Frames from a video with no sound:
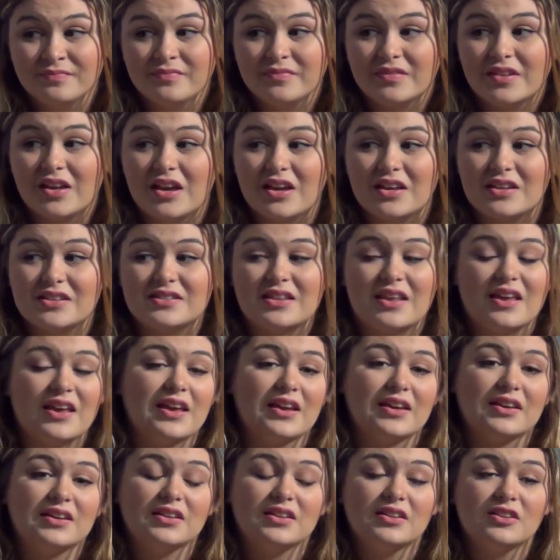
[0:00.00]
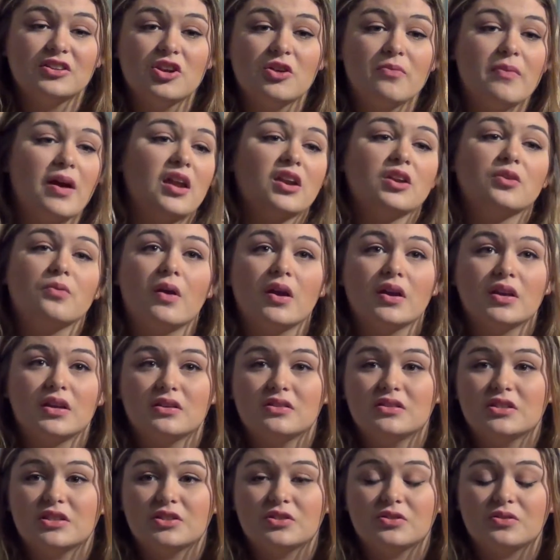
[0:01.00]
Because, like, no matter what
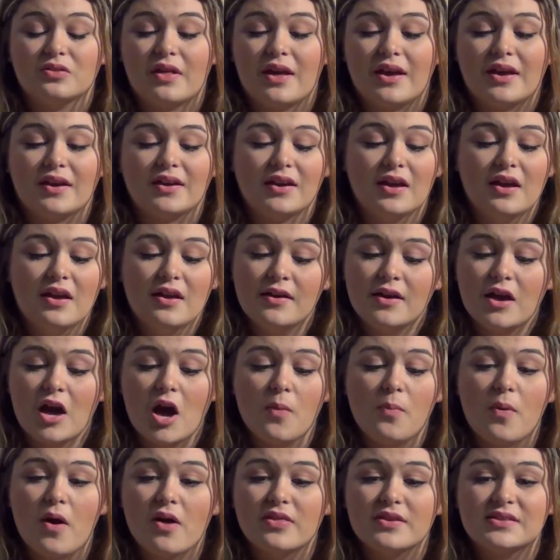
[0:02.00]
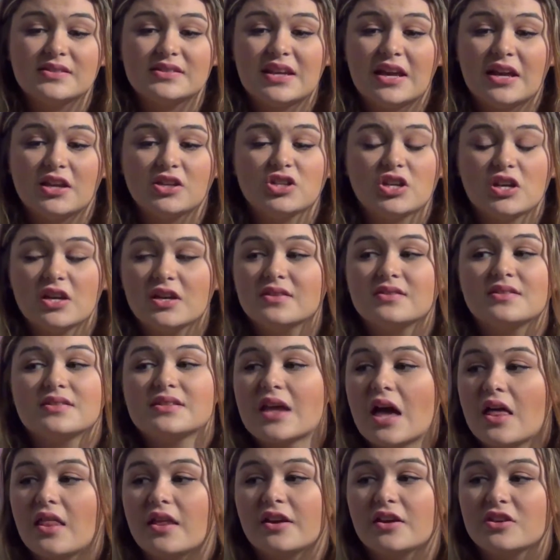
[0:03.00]
you do, like, up on the stage, it's
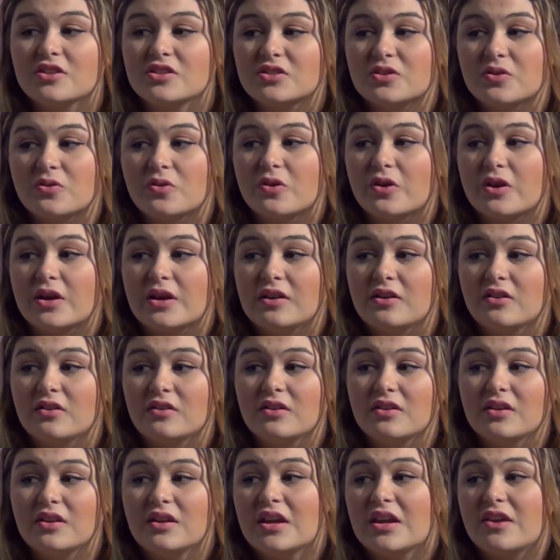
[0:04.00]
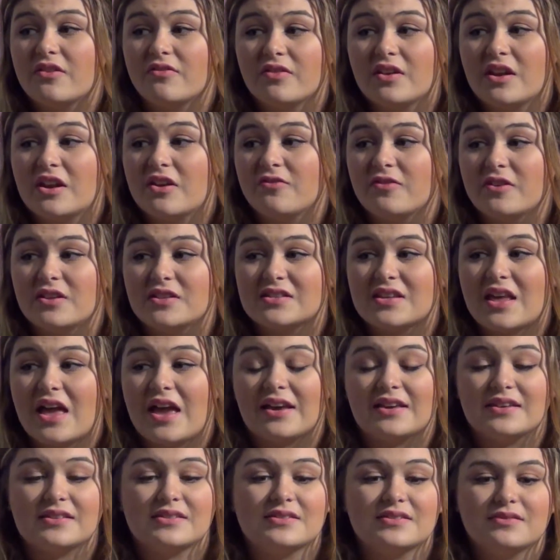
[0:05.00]
telling a story. Right. Even if it's,
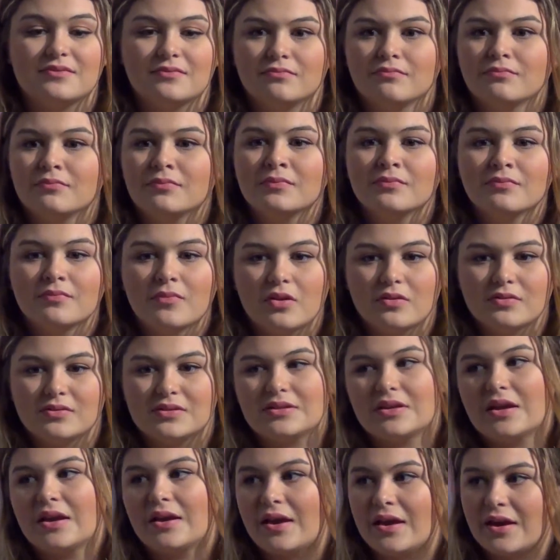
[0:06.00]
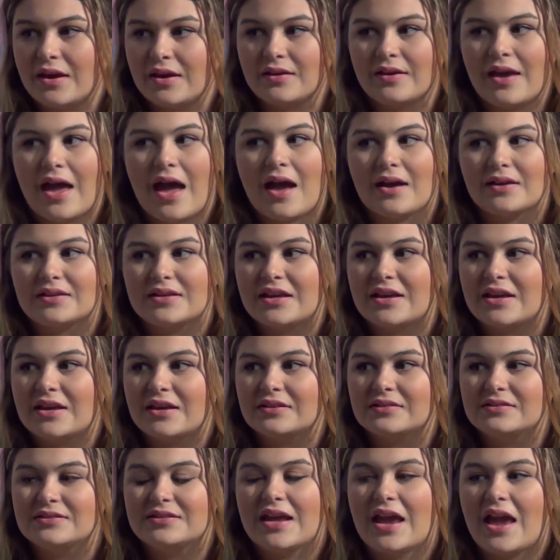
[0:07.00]
like, singing,
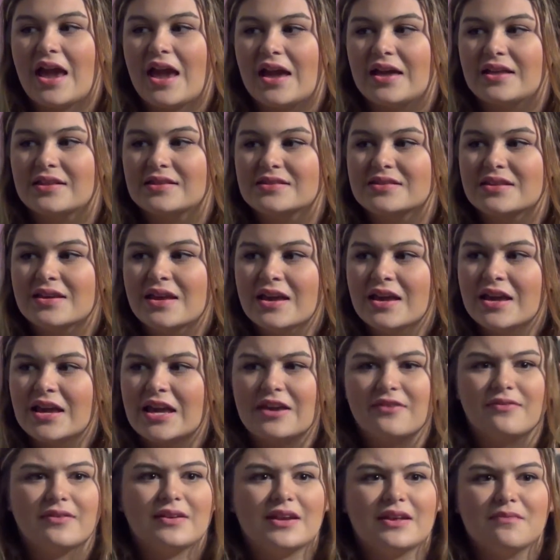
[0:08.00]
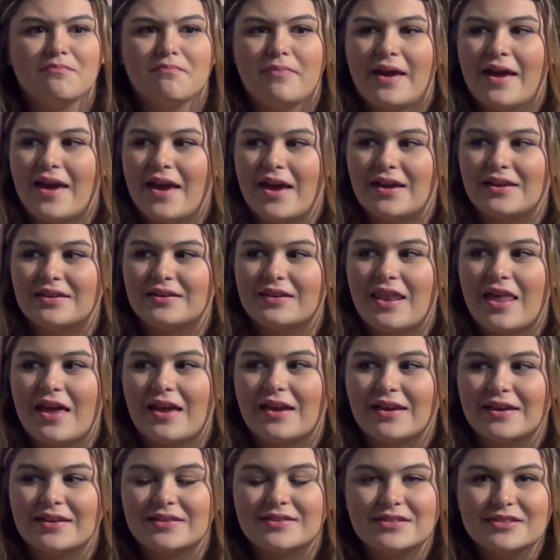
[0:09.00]
acting, dance, even in band,
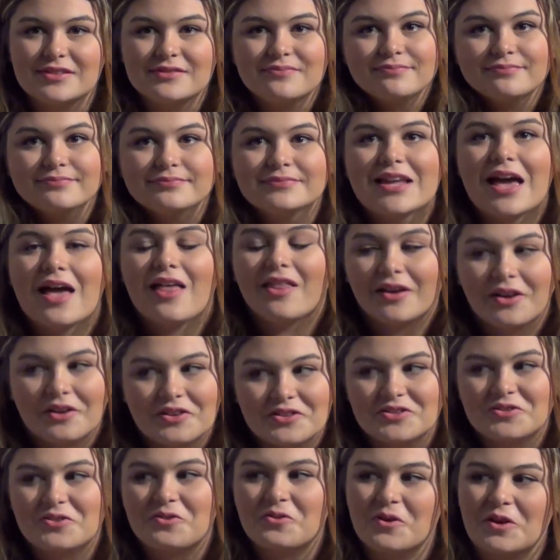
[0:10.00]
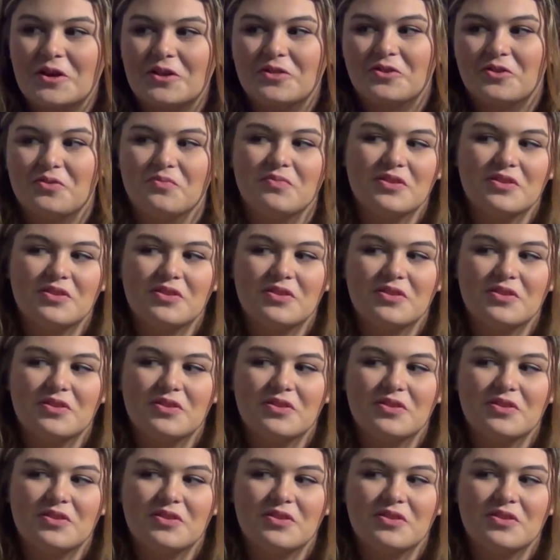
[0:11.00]
like, it's telling a story through